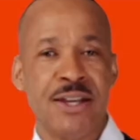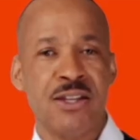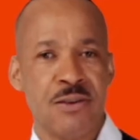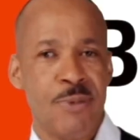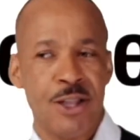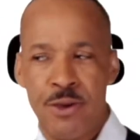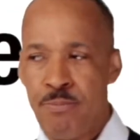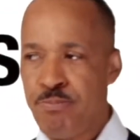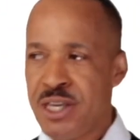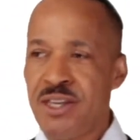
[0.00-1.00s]
It is about the
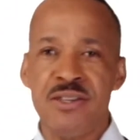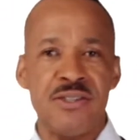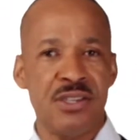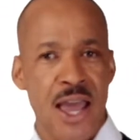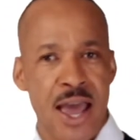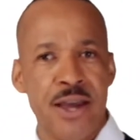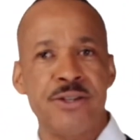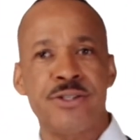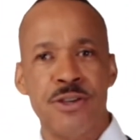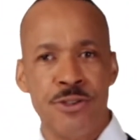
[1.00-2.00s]
bees
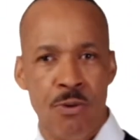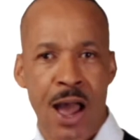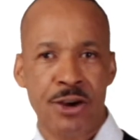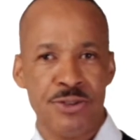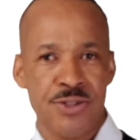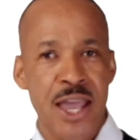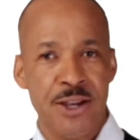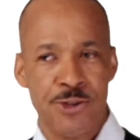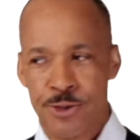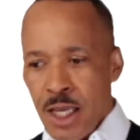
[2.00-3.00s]
and the rattlesnakes.